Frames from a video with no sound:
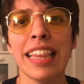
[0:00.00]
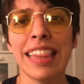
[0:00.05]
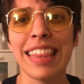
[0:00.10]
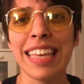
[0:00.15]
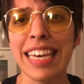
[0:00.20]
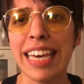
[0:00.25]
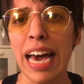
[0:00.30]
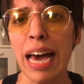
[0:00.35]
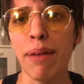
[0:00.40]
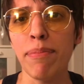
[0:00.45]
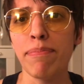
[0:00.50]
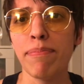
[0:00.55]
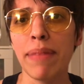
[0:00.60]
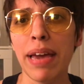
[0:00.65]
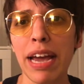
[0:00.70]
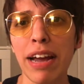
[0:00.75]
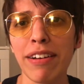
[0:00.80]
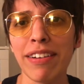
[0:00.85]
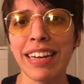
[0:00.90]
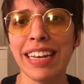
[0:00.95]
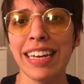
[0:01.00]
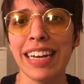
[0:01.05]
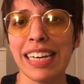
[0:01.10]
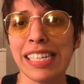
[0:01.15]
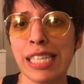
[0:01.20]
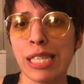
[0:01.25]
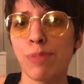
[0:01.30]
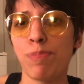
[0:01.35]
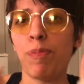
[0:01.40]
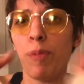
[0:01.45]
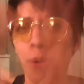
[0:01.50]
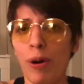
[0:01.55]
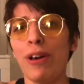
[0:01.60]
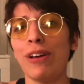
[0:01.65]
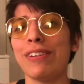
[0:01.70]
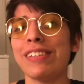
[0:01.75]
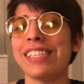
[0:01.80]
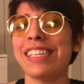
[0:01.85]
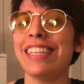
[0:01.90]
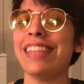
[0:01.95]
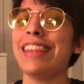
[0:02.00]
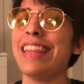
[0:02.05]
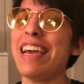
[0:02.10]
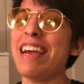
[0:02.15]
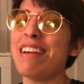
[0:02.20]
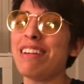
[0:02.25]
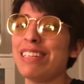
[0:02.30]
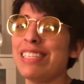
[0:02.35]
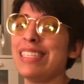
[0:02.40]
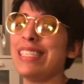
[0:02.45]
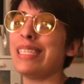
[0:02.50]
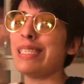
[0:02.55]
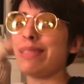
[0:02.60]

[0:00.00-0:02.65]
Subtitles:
They got married. I spoiled it. There's